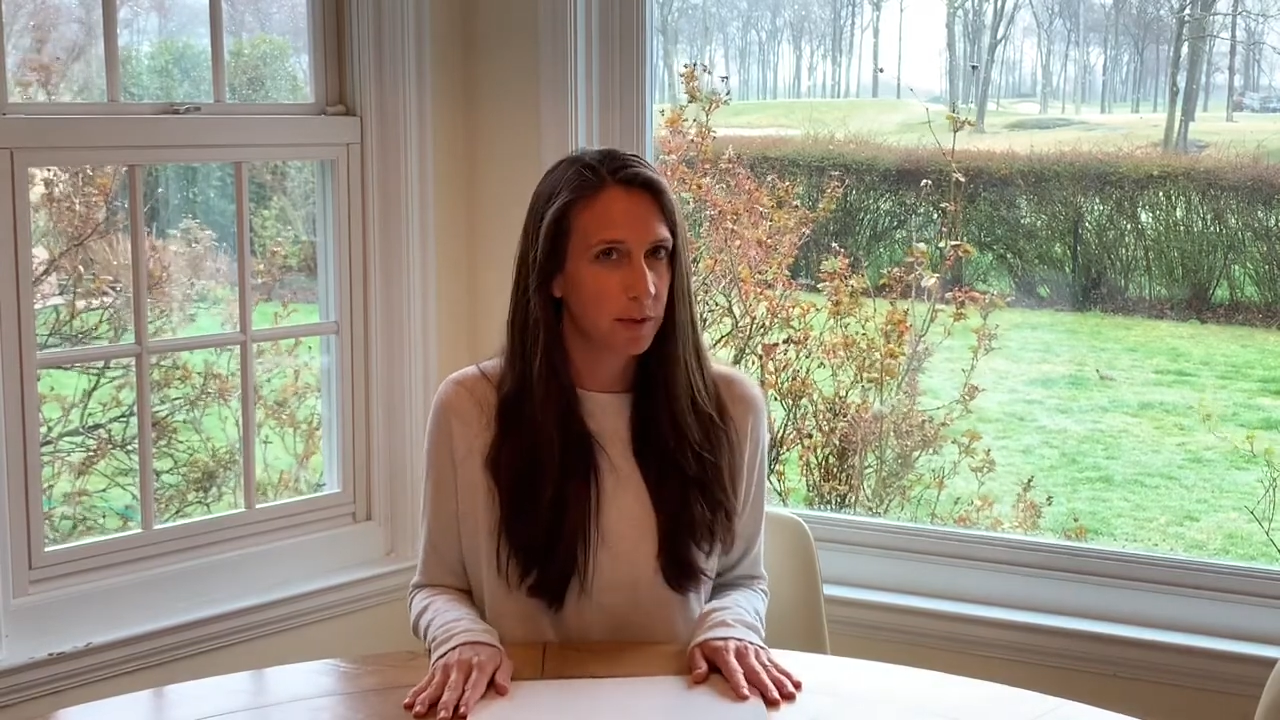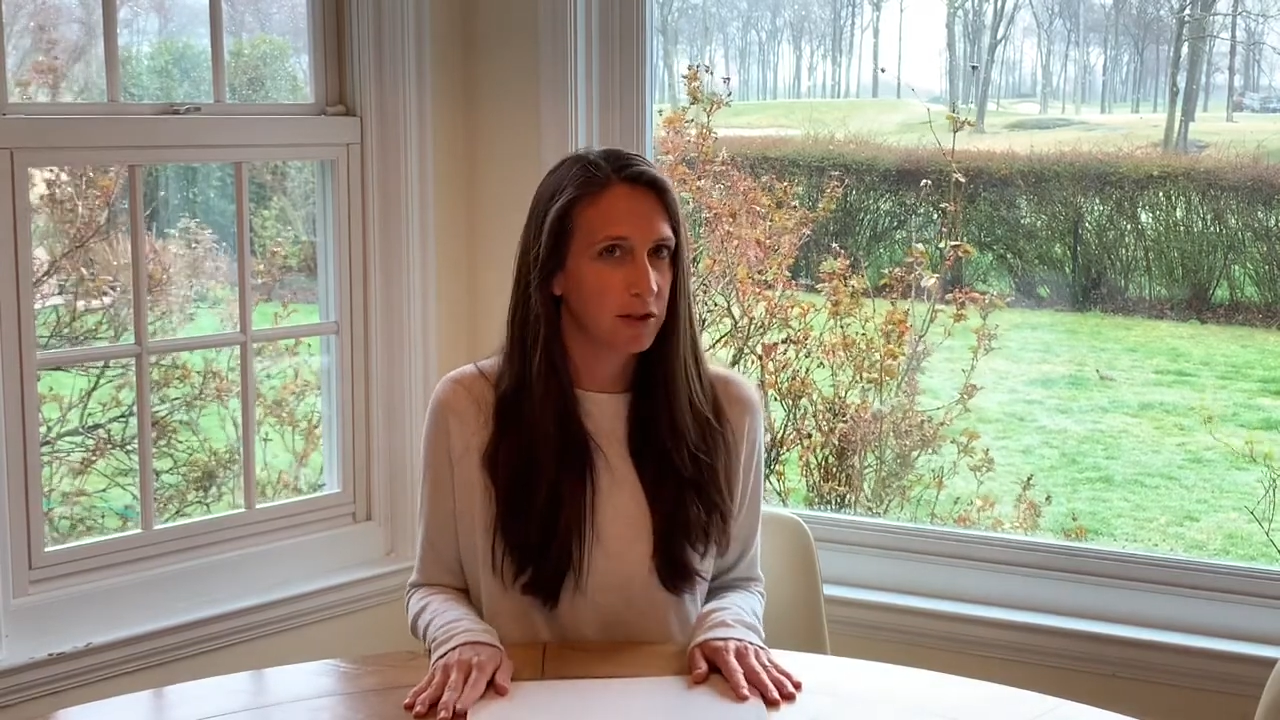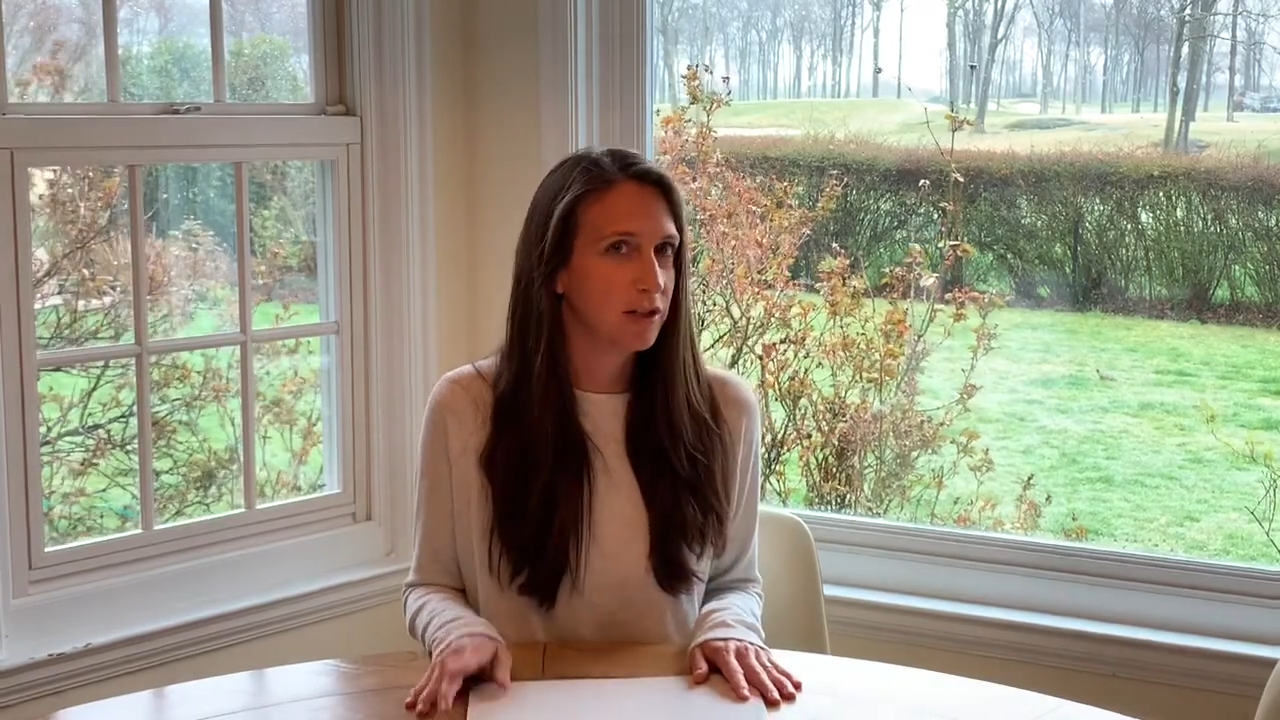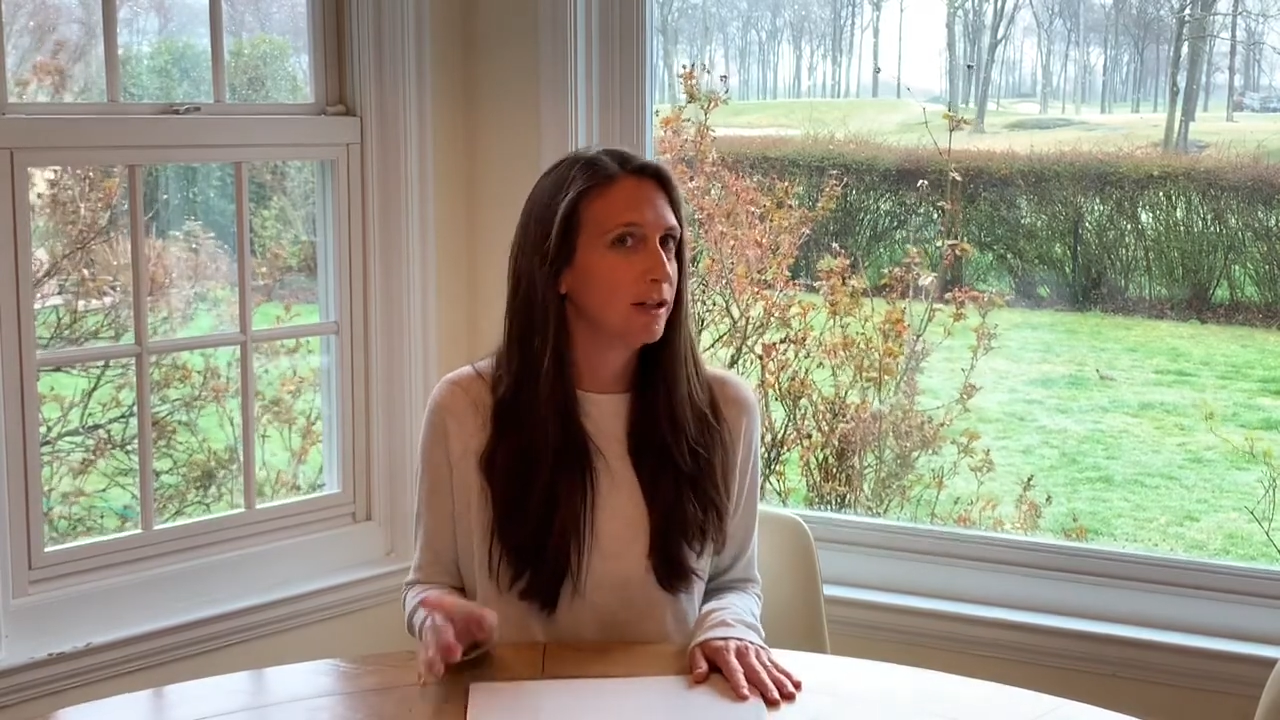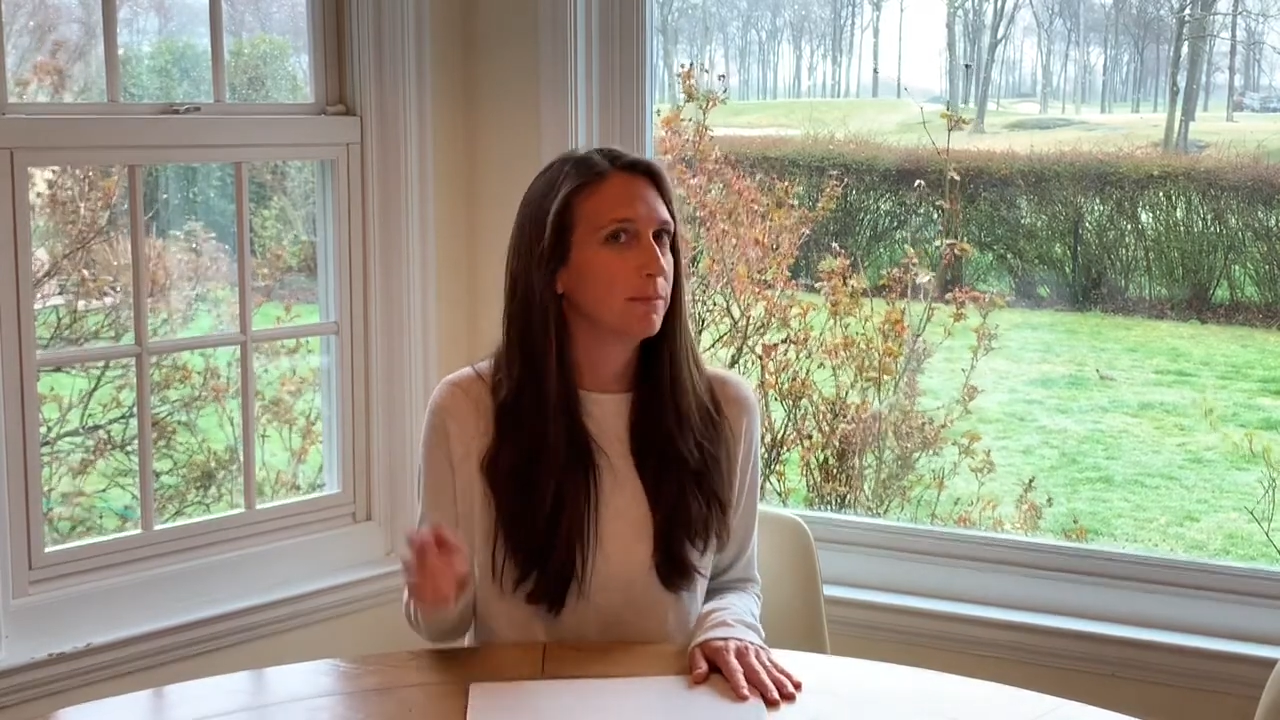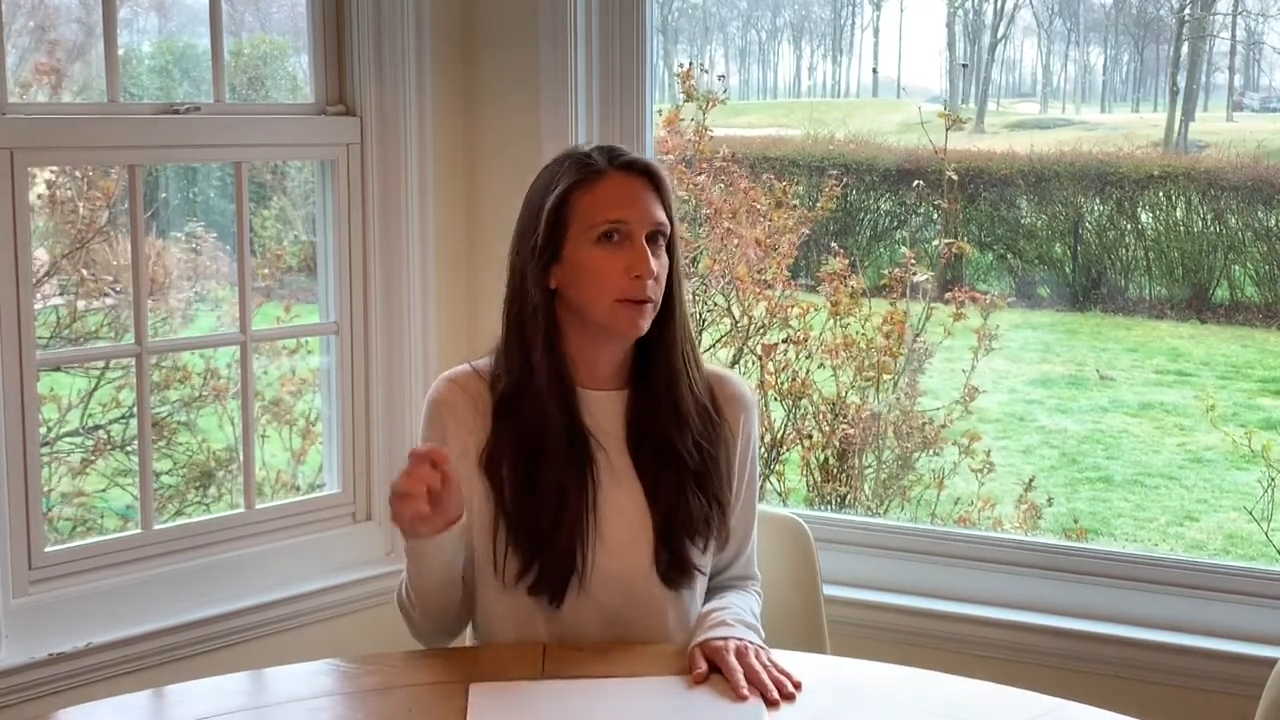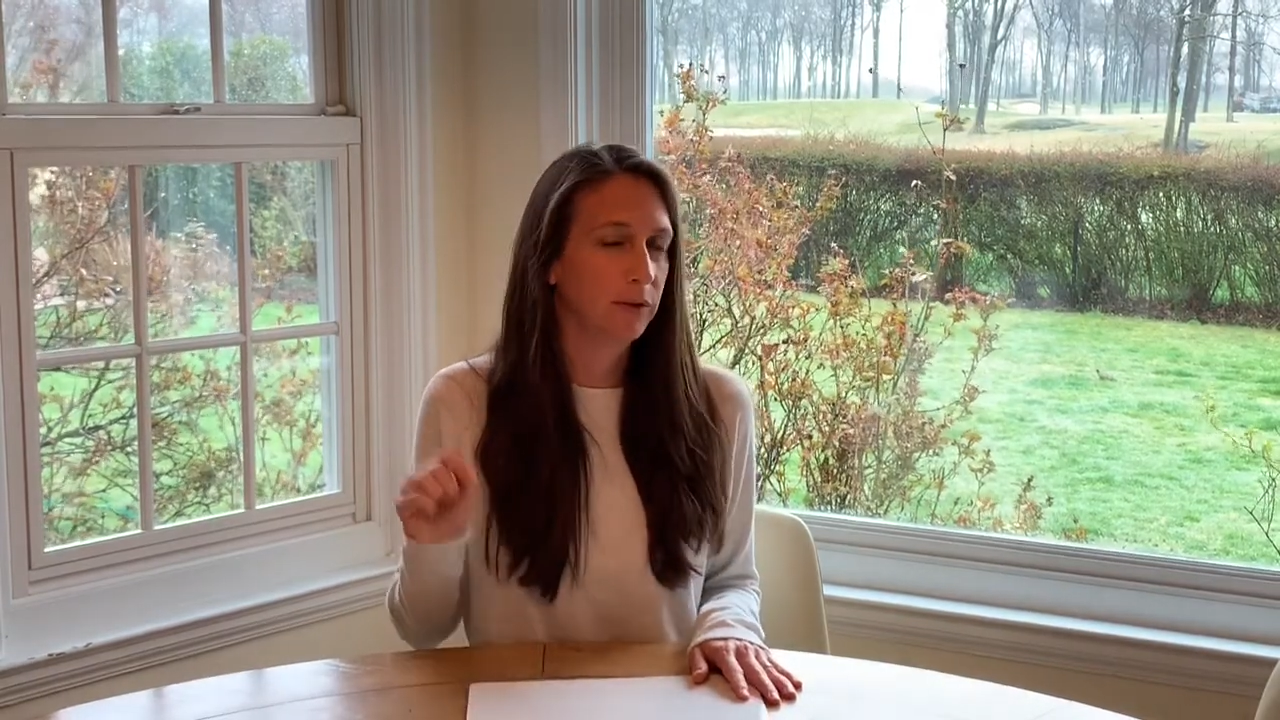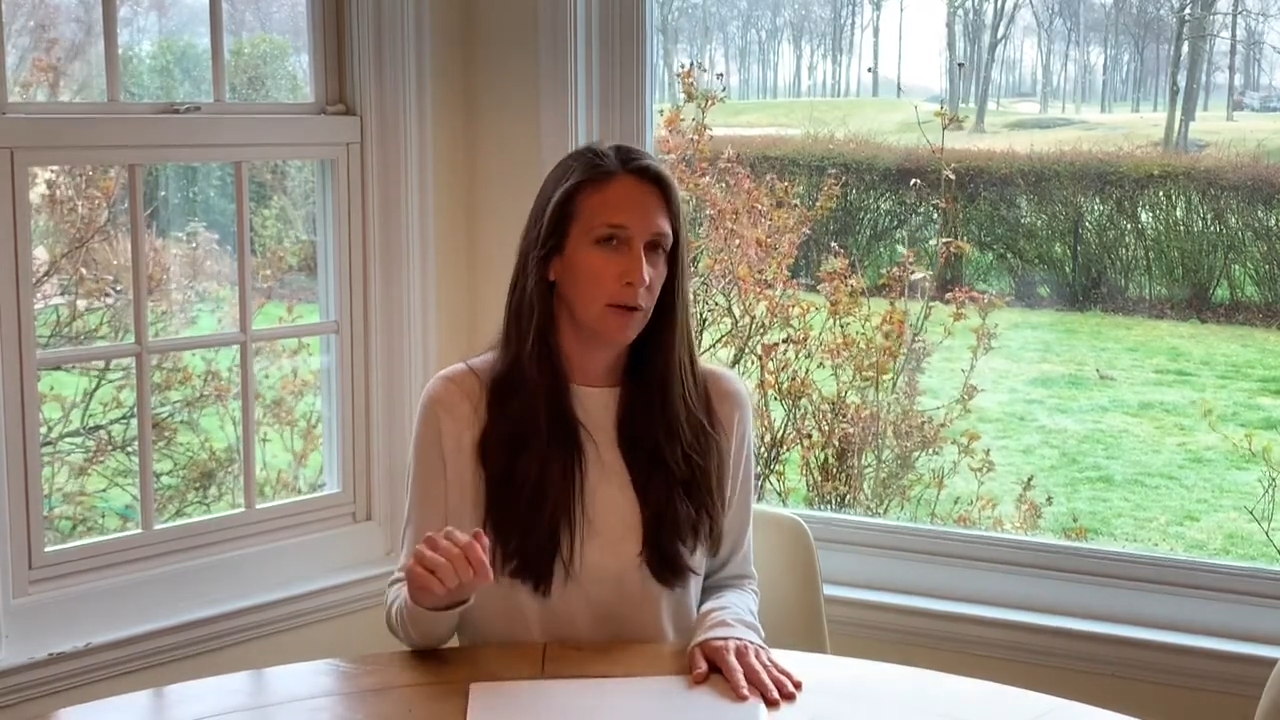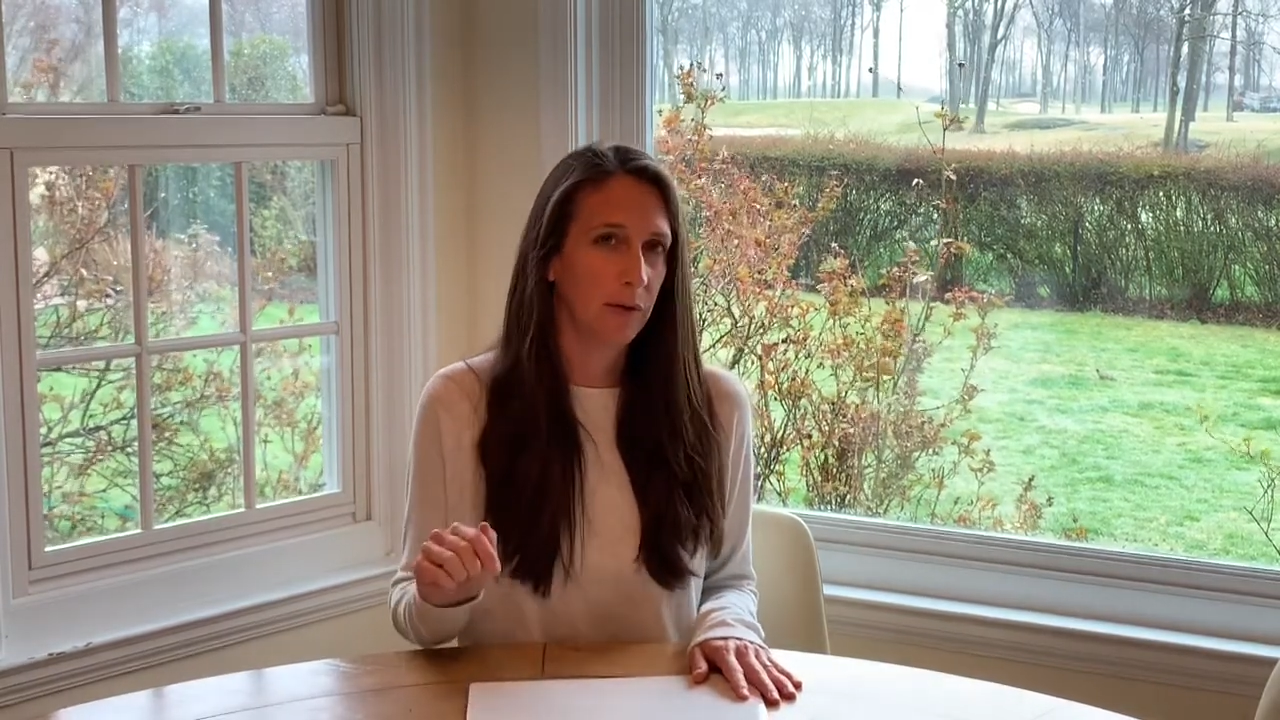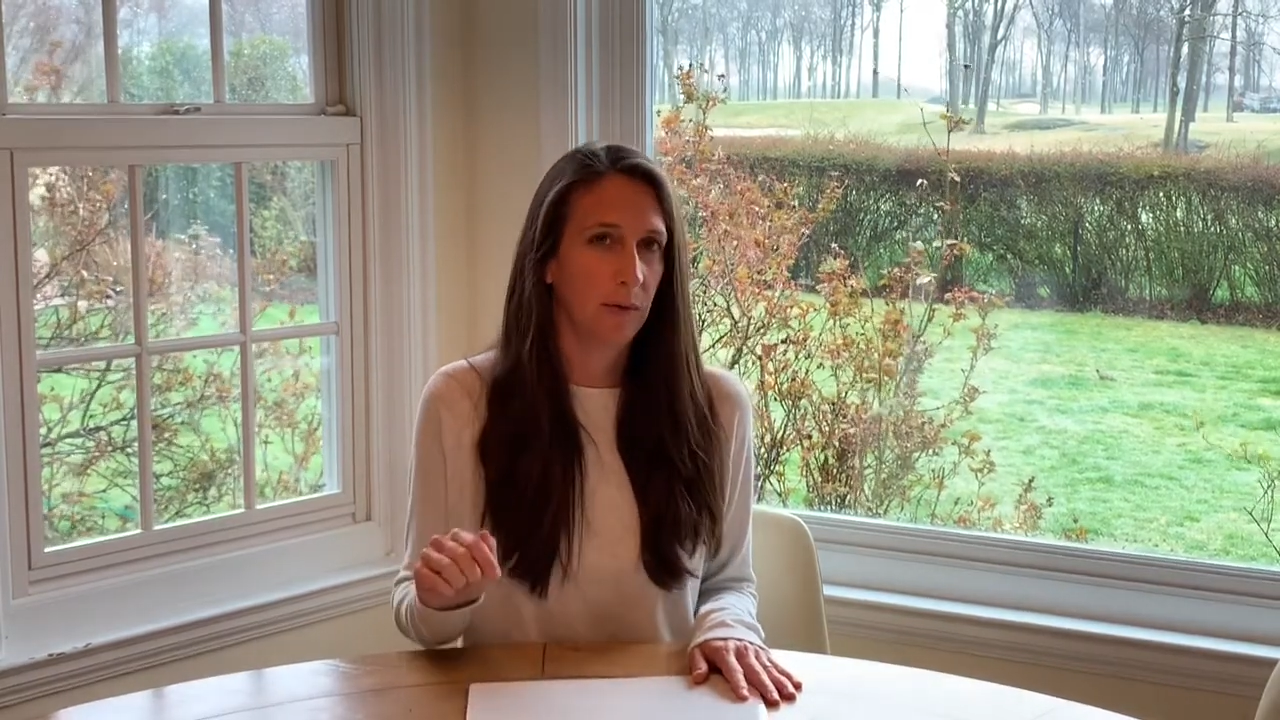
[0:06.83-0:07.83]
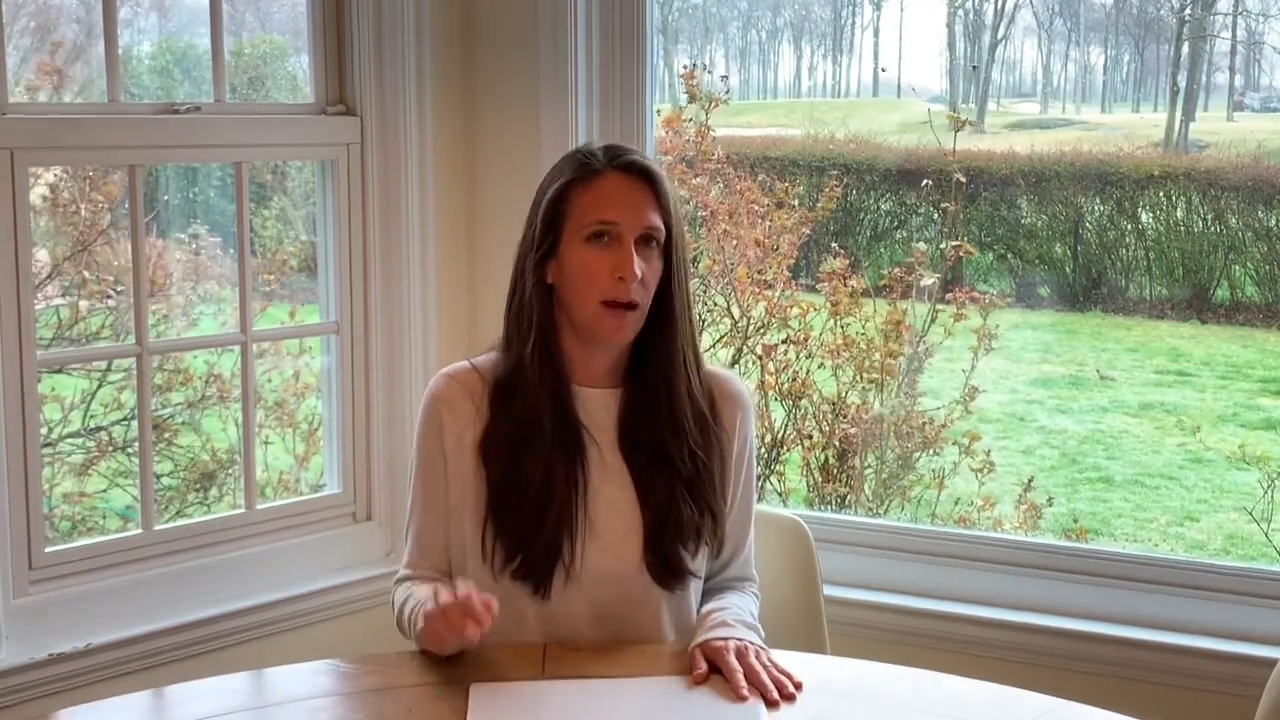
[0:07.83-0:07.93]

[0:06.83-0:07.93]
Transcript: sheet below